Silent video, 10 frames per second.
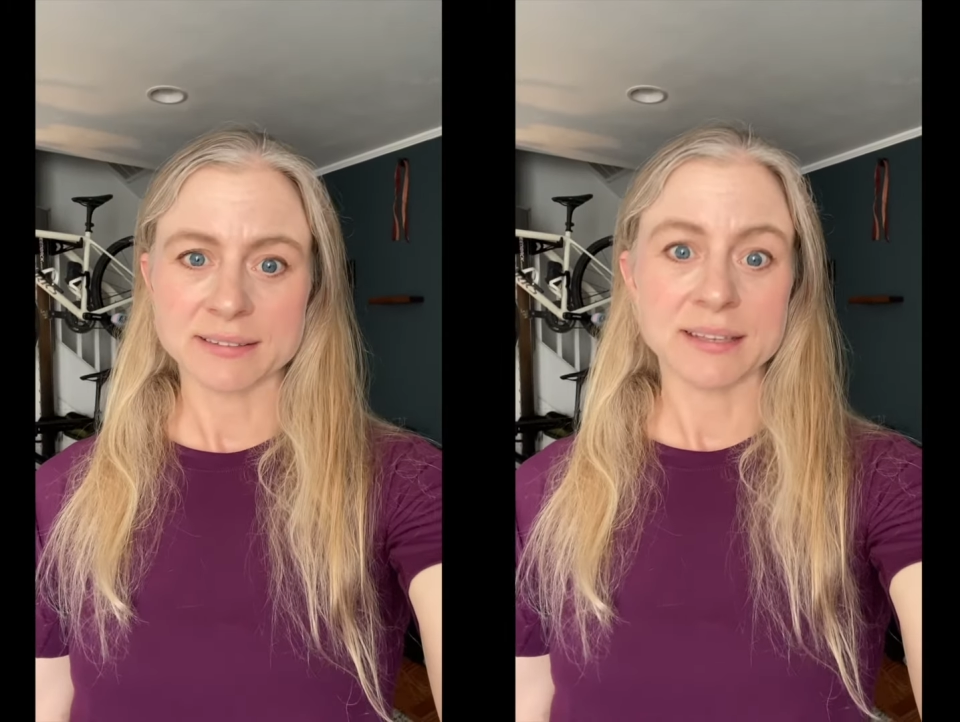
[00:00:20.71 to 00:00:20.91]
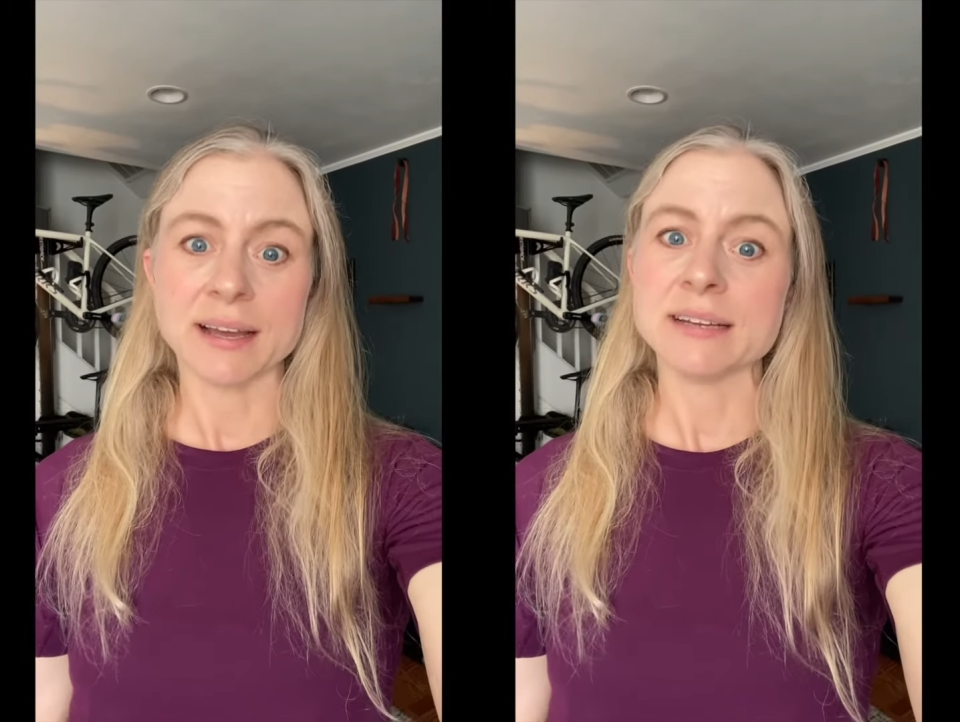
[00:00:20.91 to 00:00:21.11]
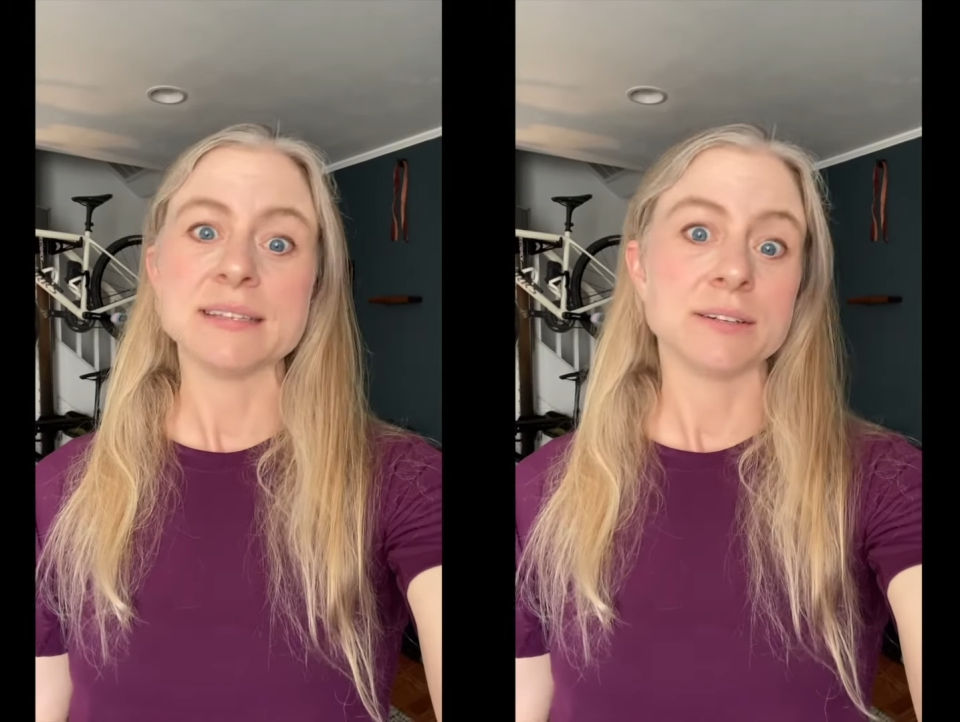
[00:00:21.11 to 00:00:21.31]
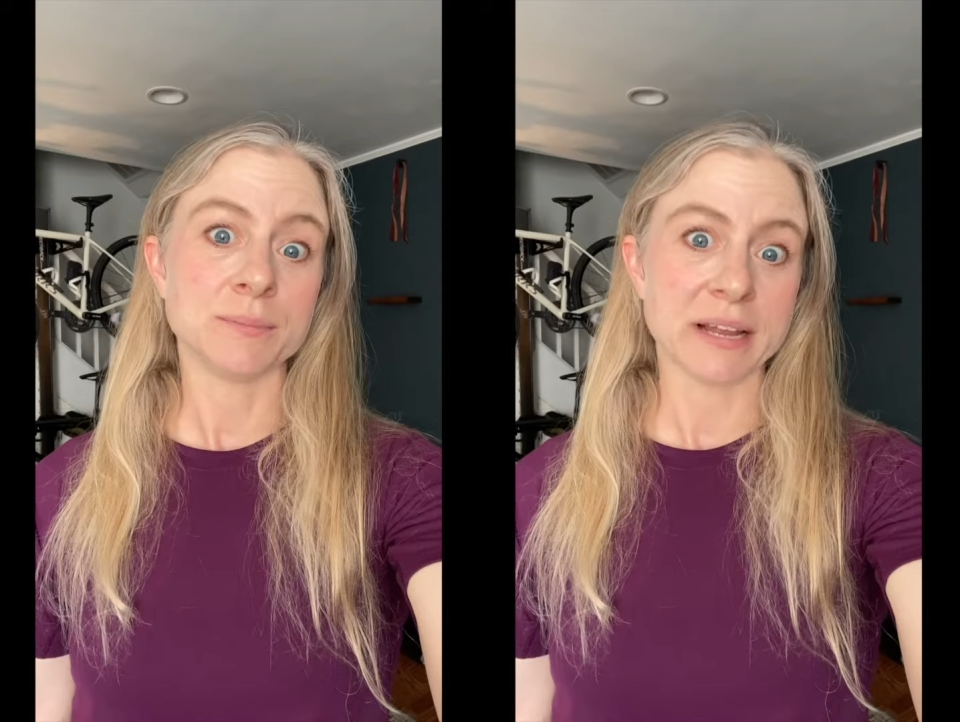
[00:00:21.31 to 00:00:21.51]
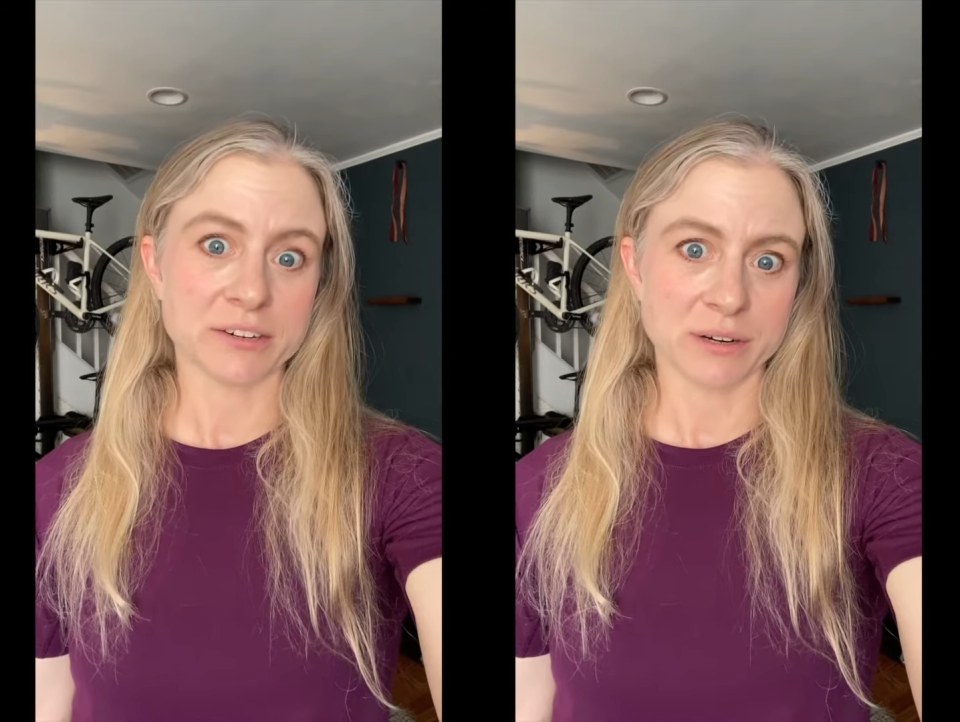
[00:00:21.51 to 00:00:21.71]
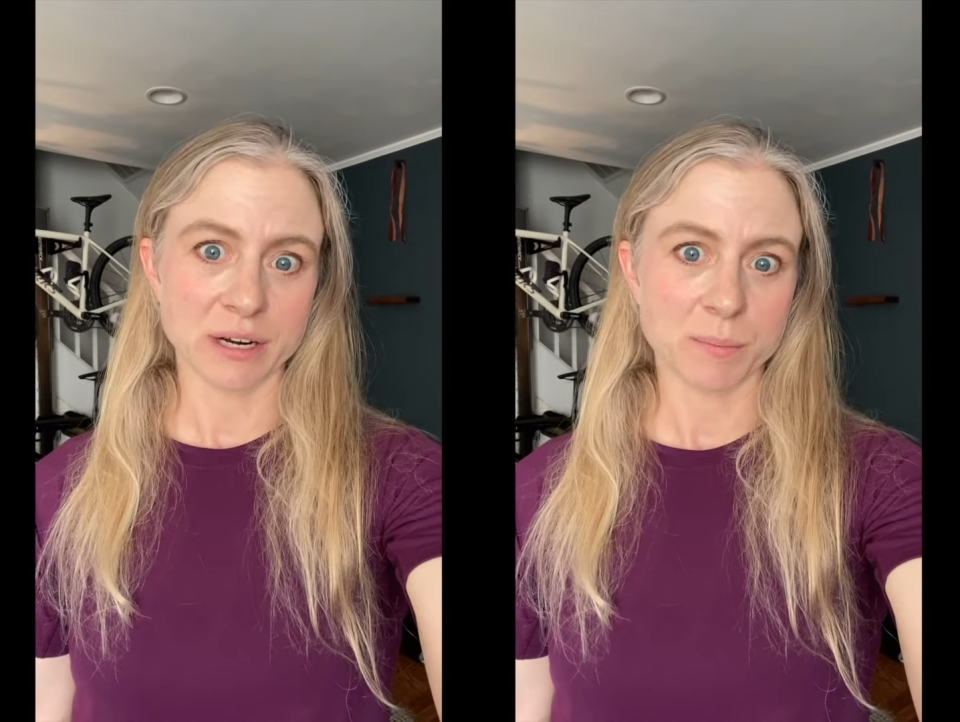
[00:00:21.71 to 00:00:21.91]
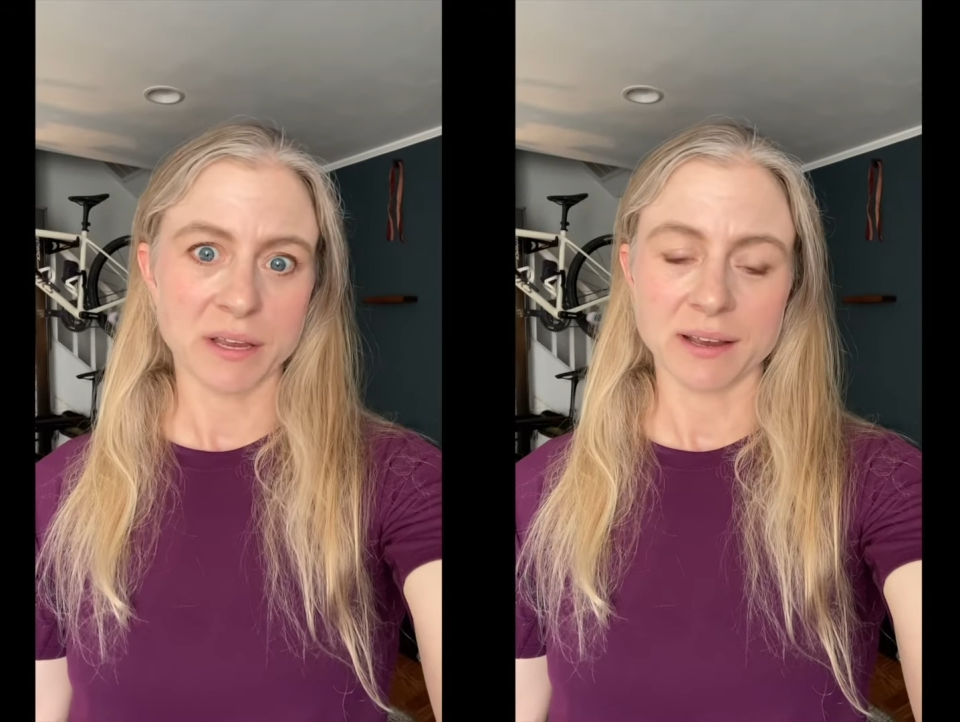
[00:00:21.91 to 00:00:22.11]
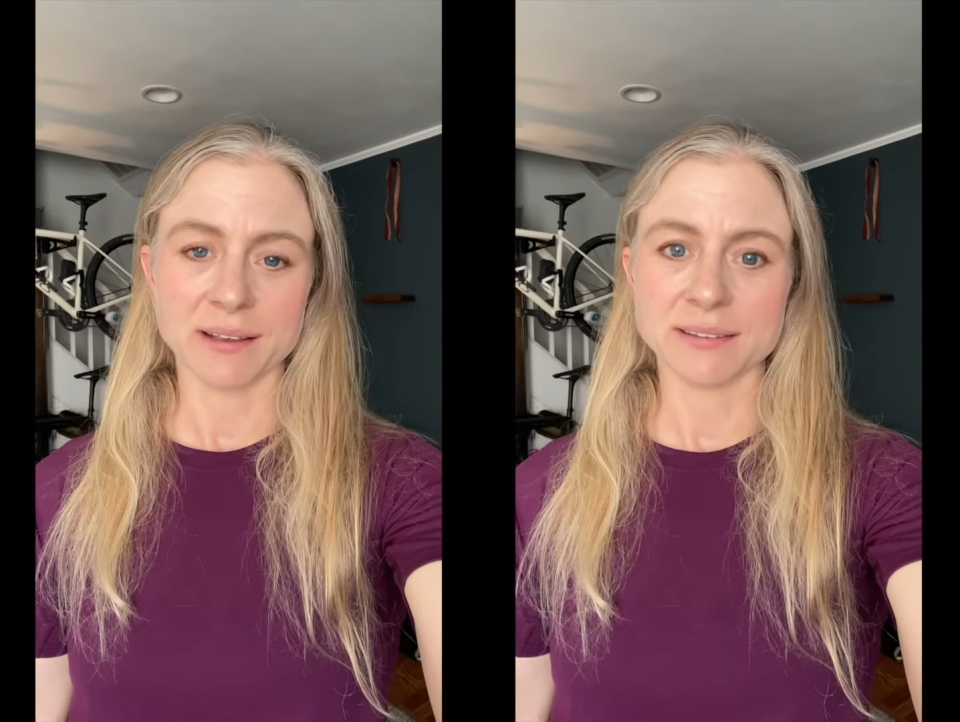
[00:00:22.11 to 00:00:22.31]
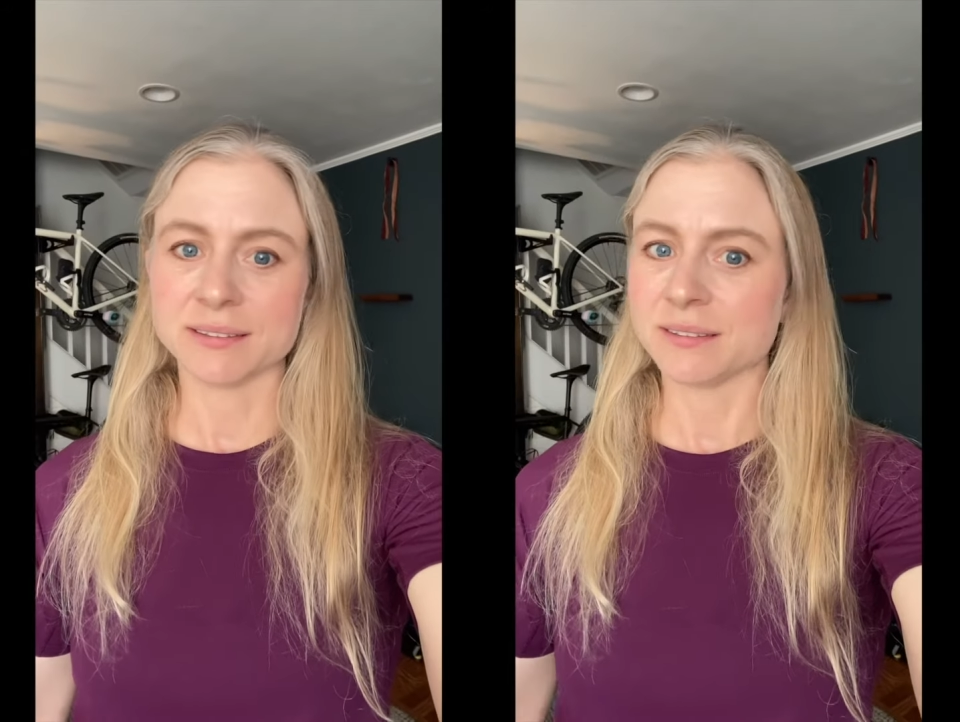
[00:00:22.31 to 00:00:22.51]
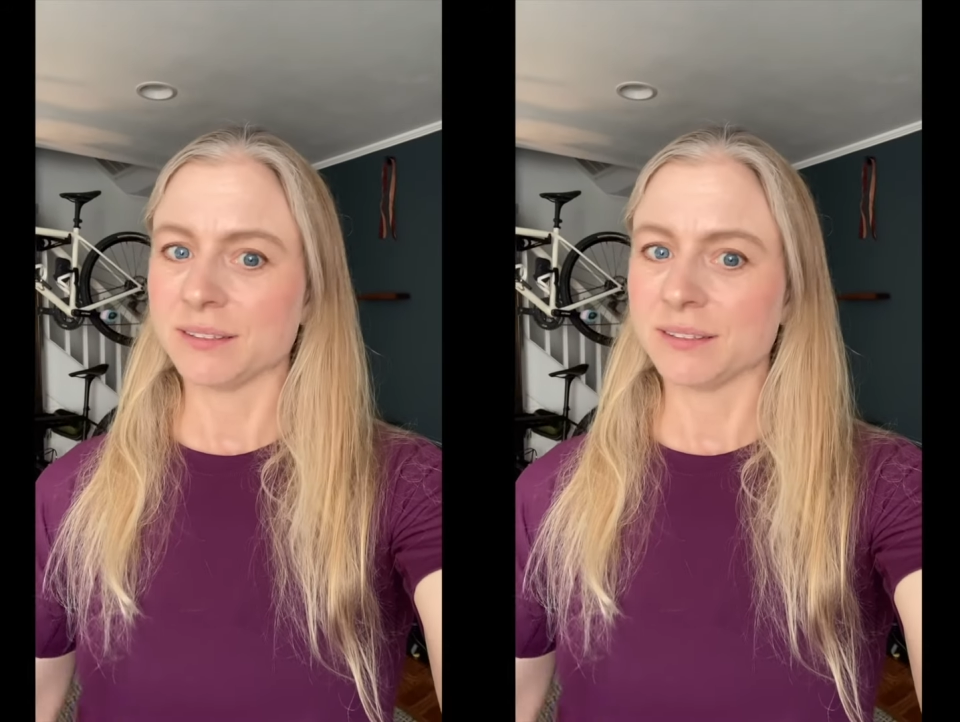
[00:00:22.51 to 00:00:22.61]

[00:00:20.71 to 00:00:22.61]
the ideal metric because,